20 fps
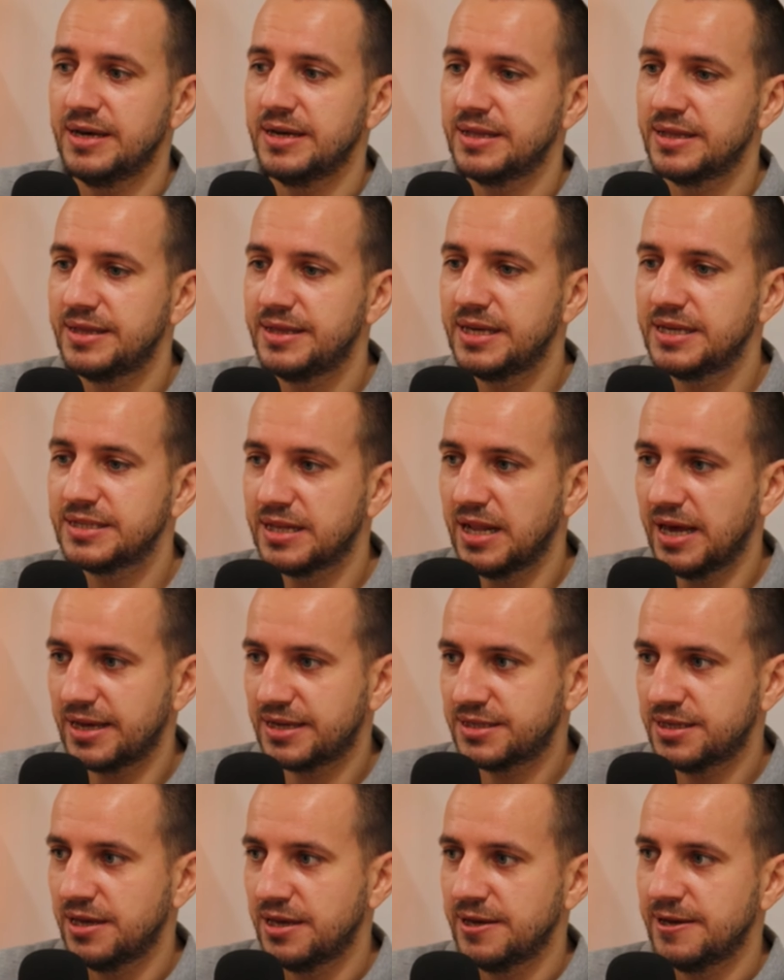
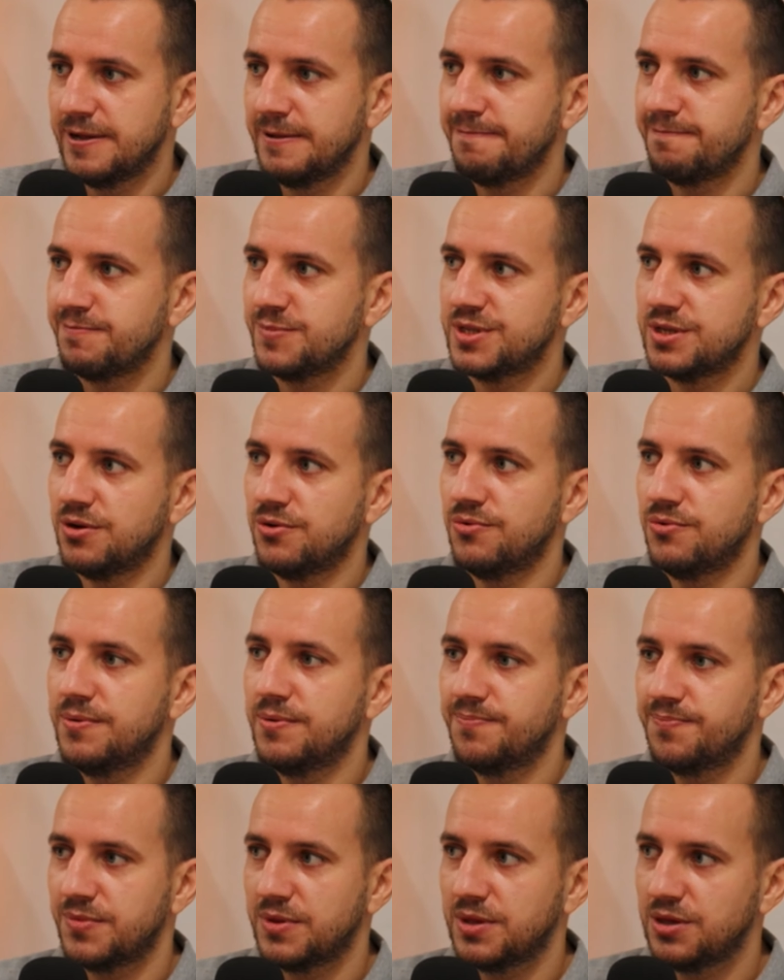dislikes. So
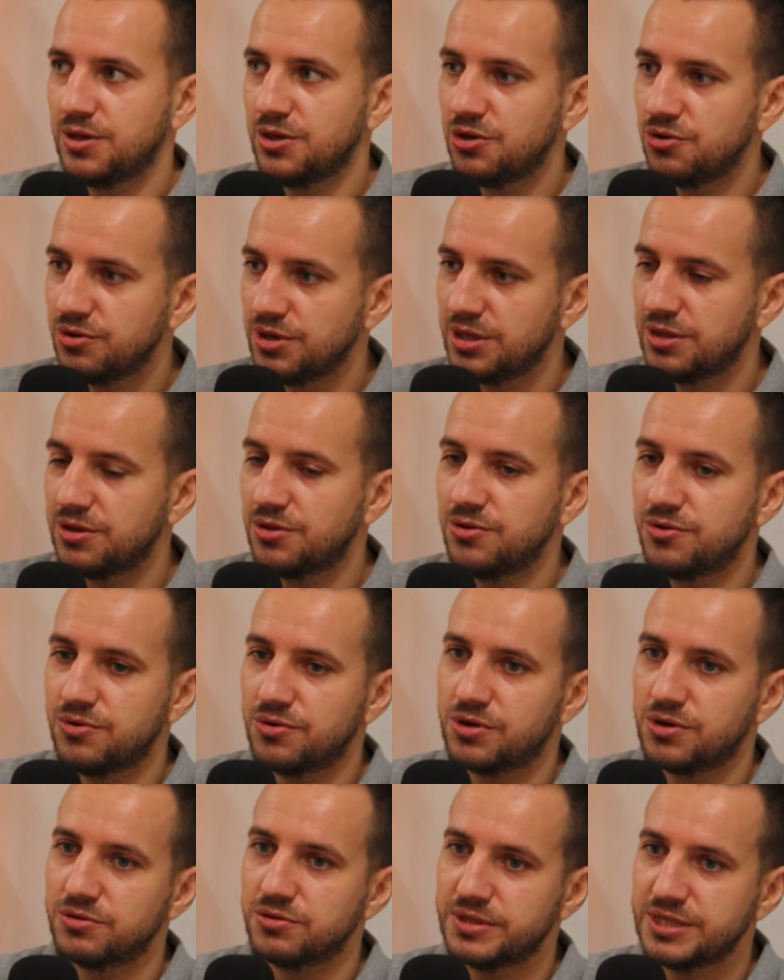you need to
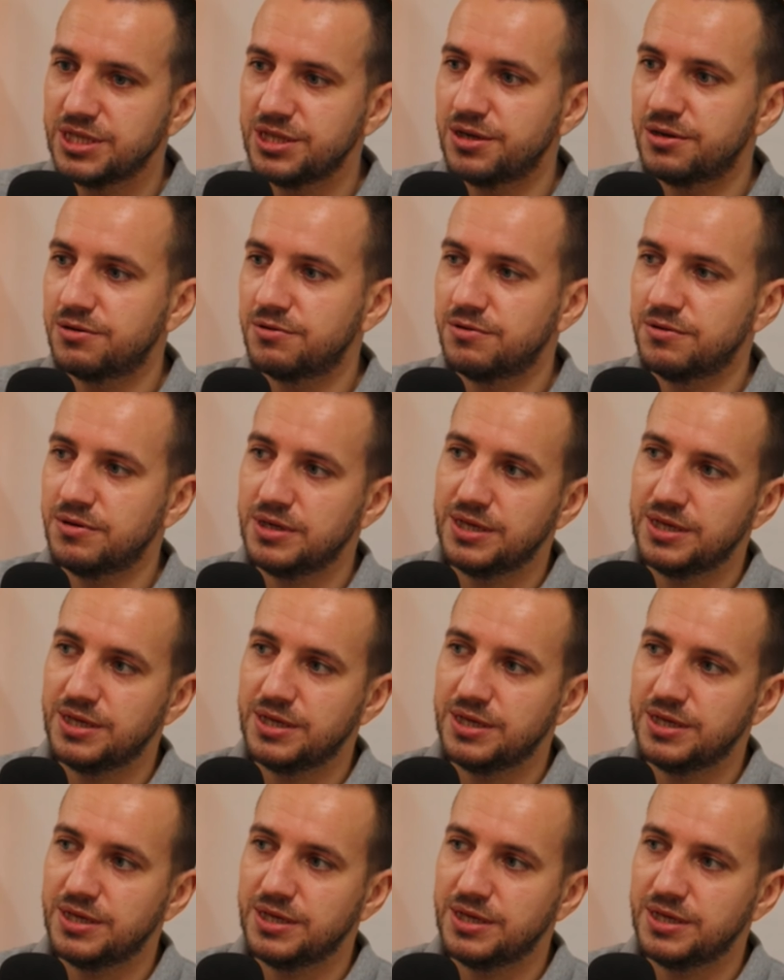consider